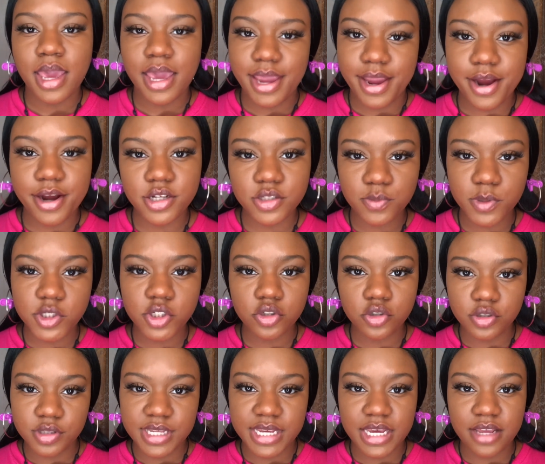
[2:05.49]
Here's what
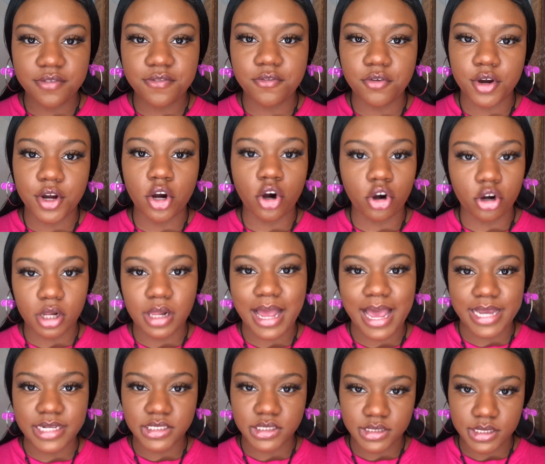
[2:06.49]
you'll need for your oral
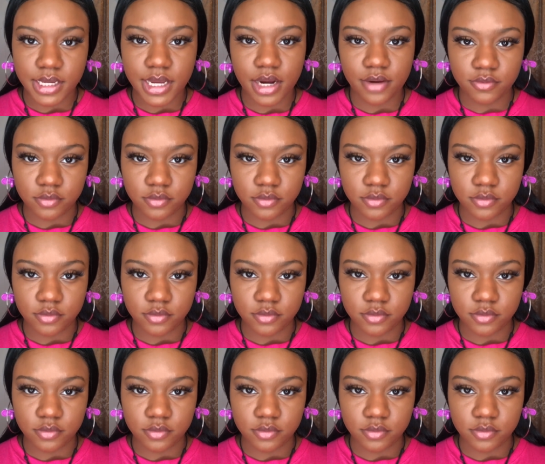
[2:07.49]
hygiene care